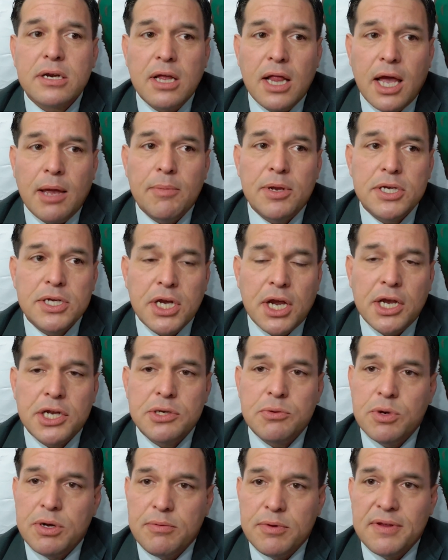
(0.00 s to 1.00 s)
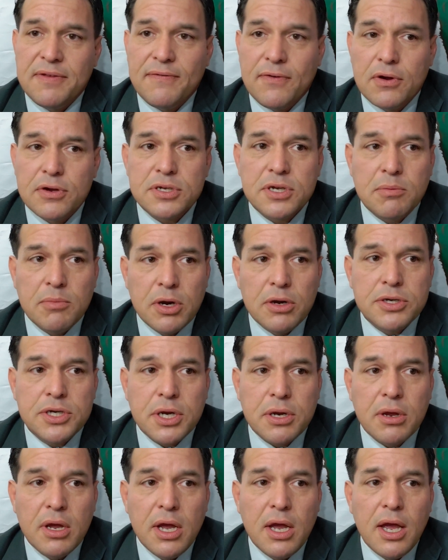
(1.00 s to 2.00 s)
climate change when it was first
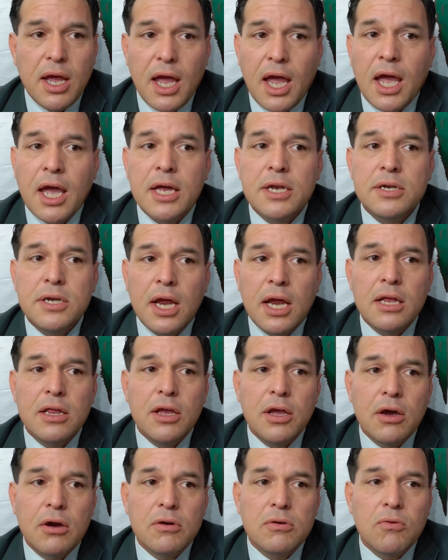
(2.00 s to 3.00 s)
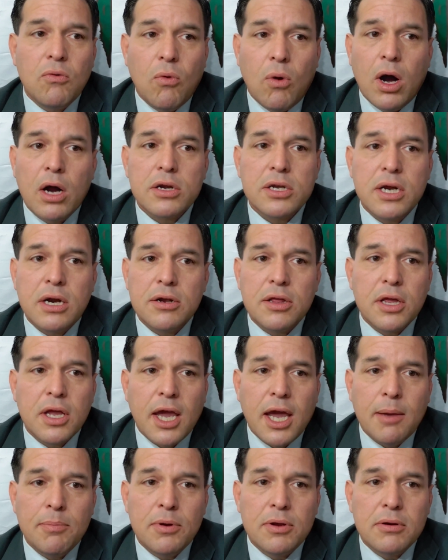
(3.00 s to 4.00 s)
emerging. And DeLeon walked out of the
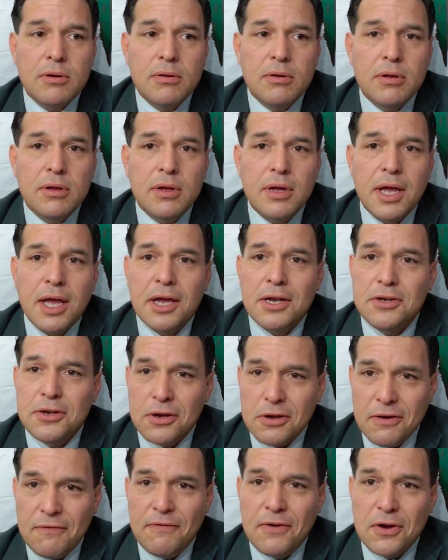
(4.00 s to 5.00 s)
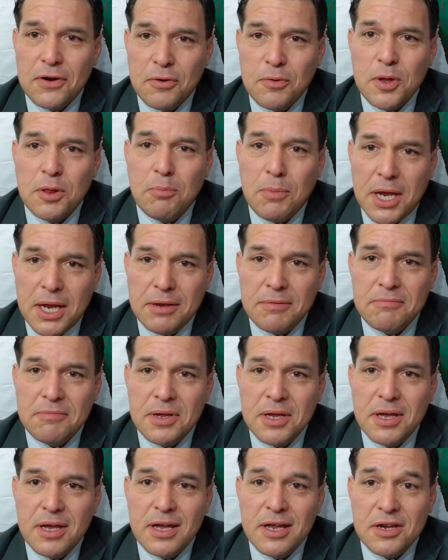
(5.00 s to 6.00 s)
Capitol and took a photo with me,
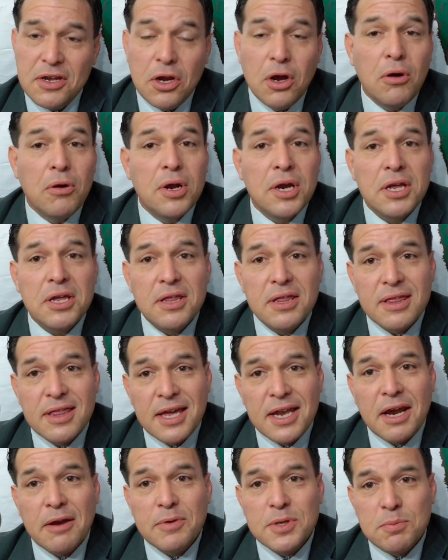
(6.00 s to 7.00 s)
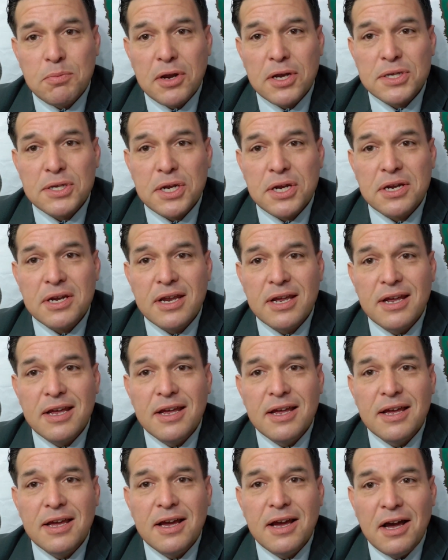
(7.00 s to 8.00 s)
knowing that I was president
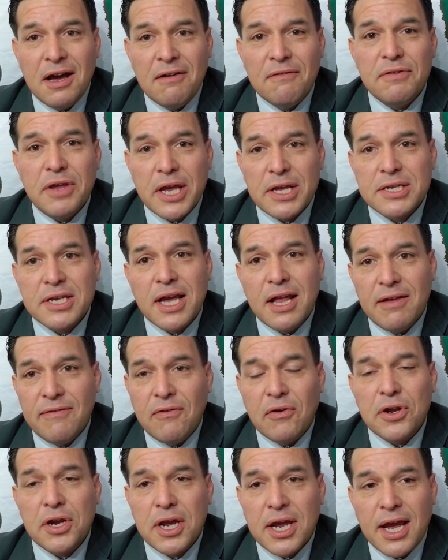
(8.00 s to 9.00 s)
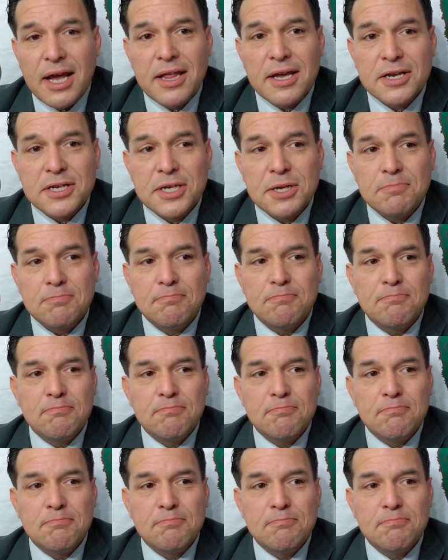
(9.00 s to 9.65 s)
of Yes California Calexit.